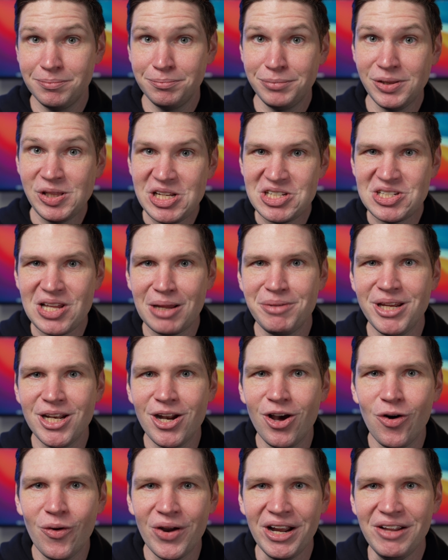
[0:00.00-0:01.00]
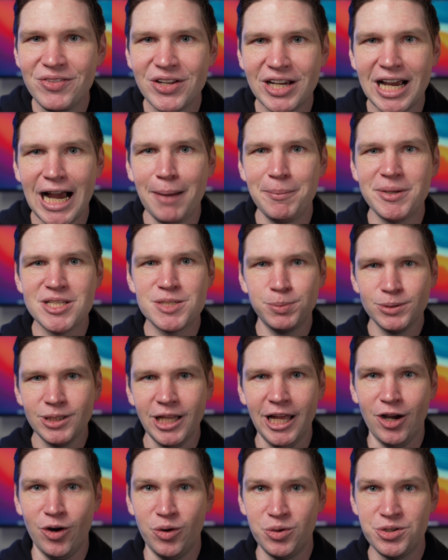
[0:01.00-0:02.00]
Please let me know in the comments
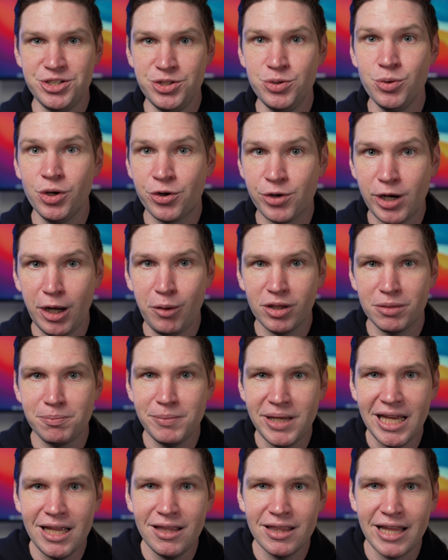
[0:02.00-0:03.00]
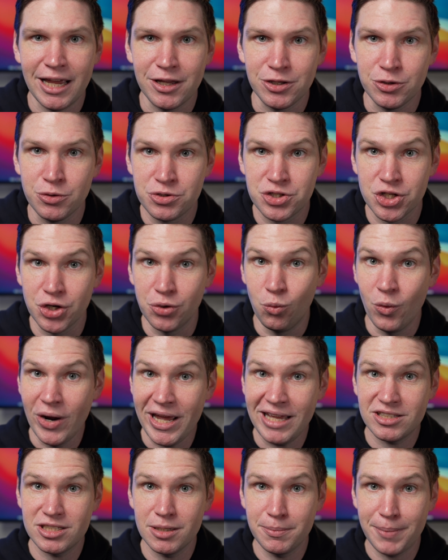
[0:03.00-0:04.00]
below. Do you agree with me that you should
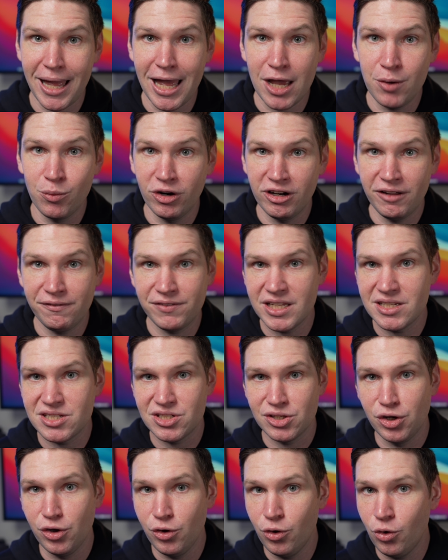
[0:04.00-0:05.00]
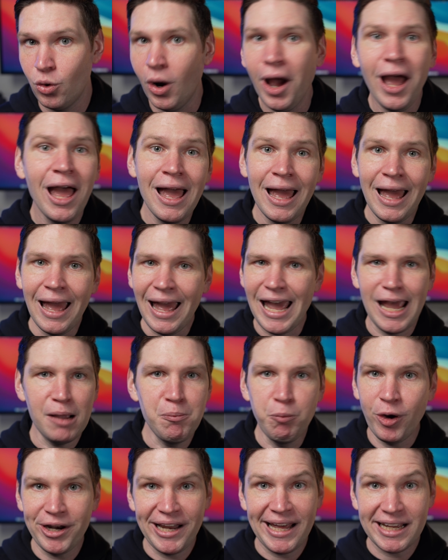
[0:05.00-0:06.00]
wait to buy one of these new
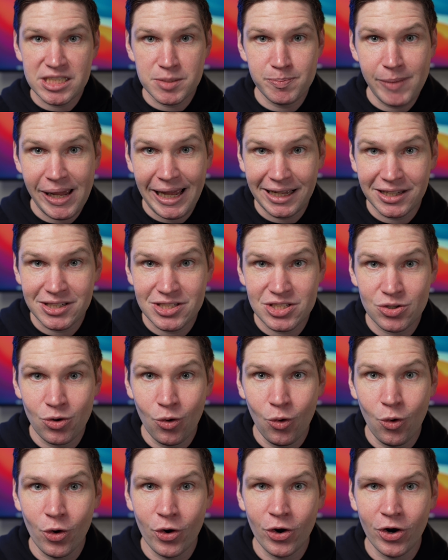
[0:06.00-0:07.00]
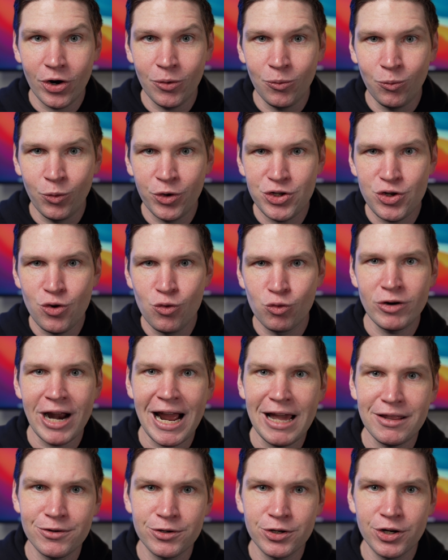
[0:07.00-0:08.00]
M1X Macs, or would you
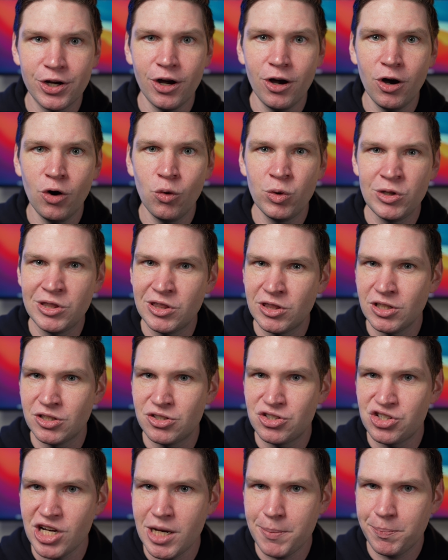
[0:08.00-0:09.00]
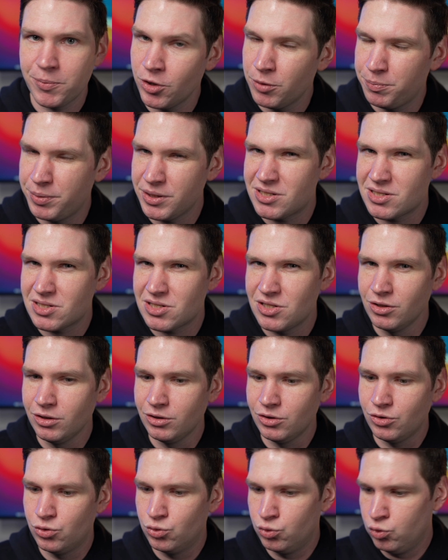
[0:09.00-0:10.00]
rather go with the cheaper but
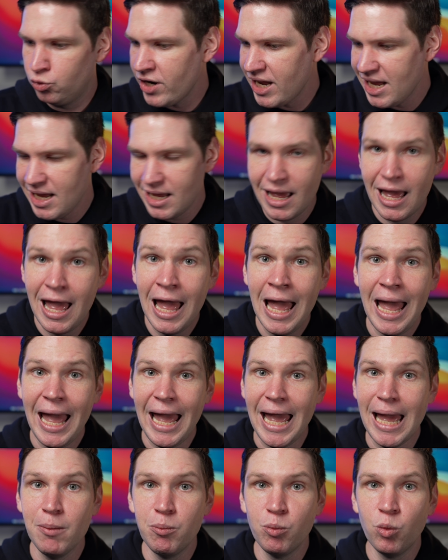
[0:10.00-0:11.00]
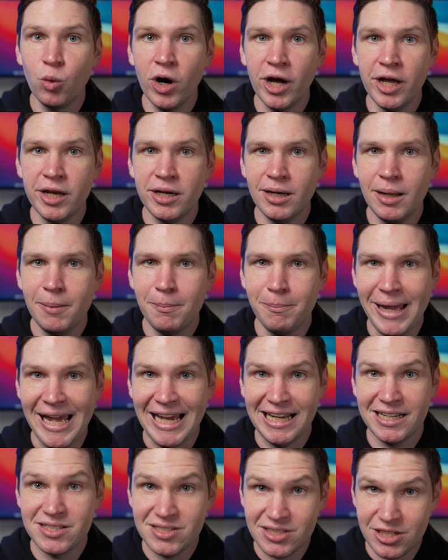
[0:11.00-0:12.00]
still great M1
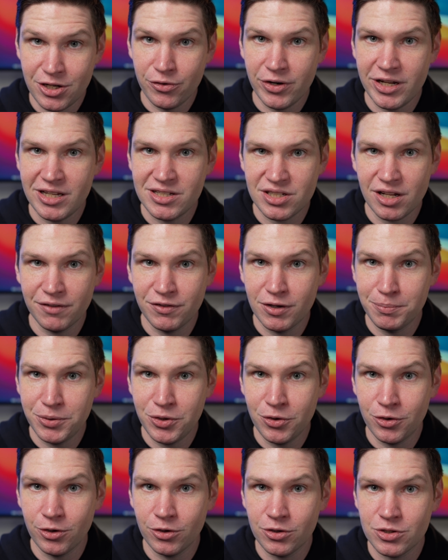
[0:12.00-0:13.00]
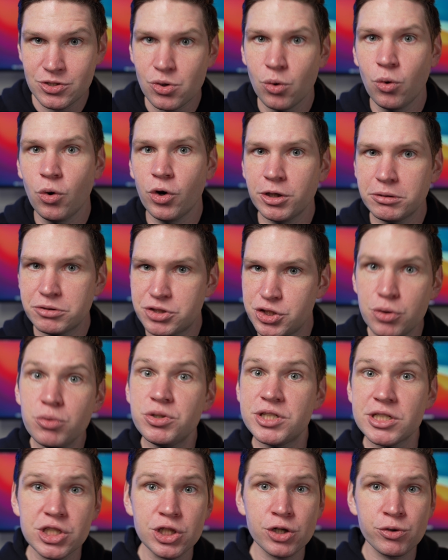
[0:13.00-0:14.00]
Mac series of computers, or do you
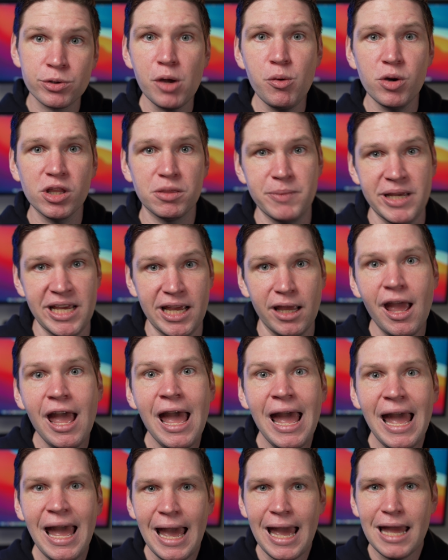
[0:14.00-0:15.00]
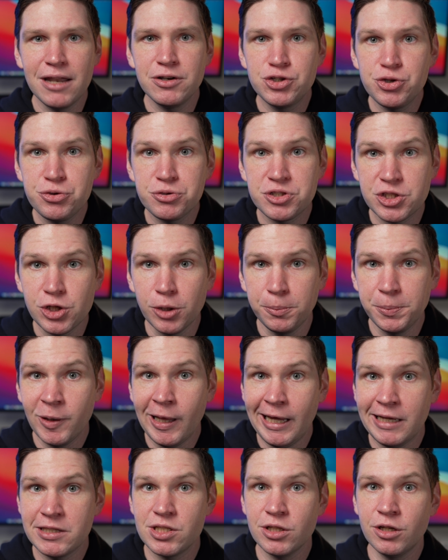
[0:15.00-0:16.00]
disagree with me? And do you still
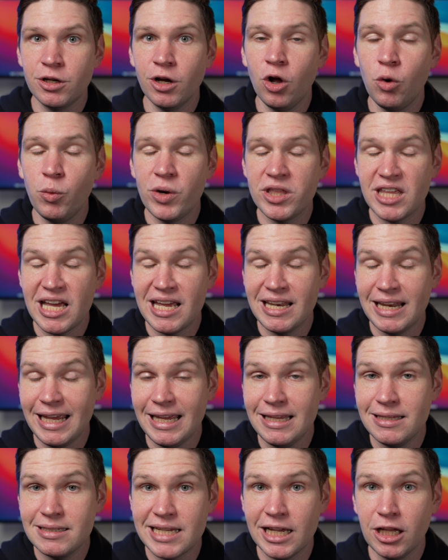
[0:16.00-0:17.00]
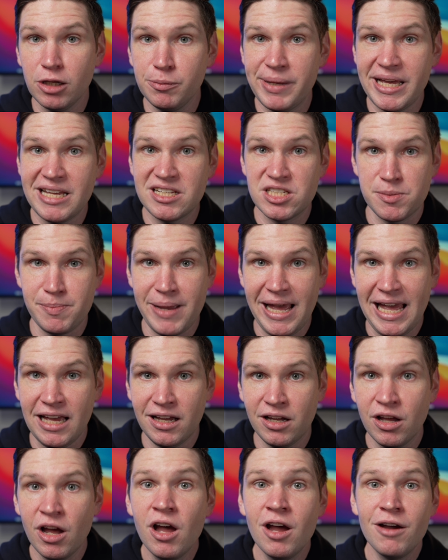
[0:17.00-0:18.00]
plan to go with an Intel based
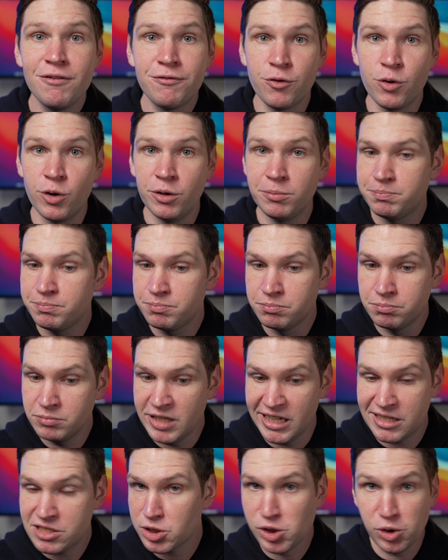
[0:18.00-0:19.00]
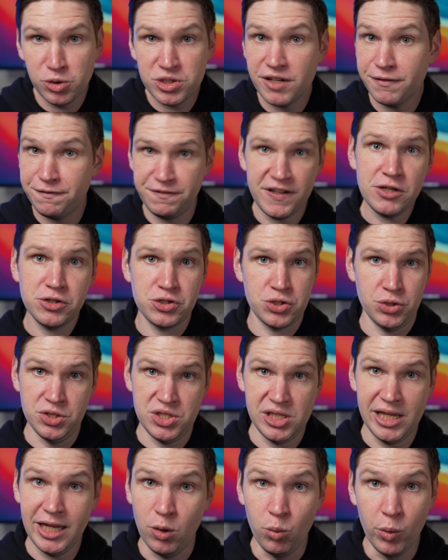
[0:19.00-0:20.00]
Mac for exclusive
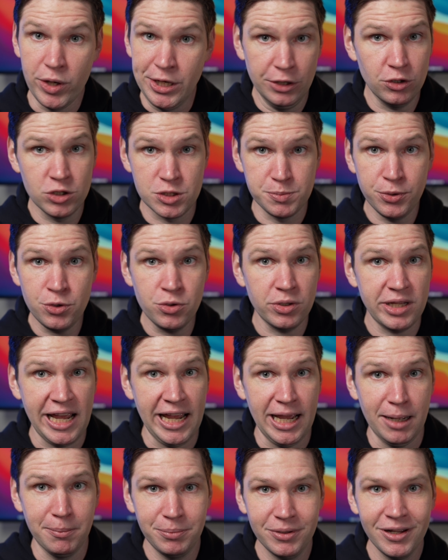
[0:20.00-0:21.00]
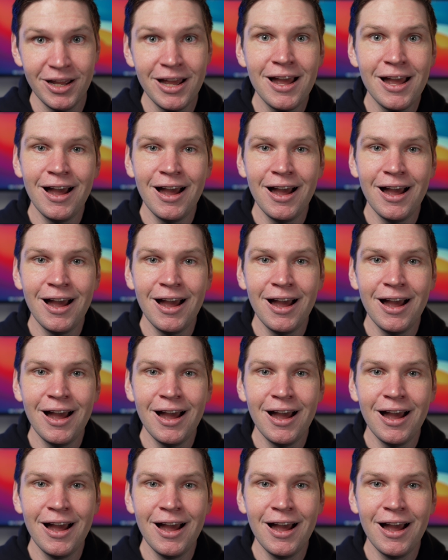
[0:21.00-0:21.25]
features like Windows Boot Camp?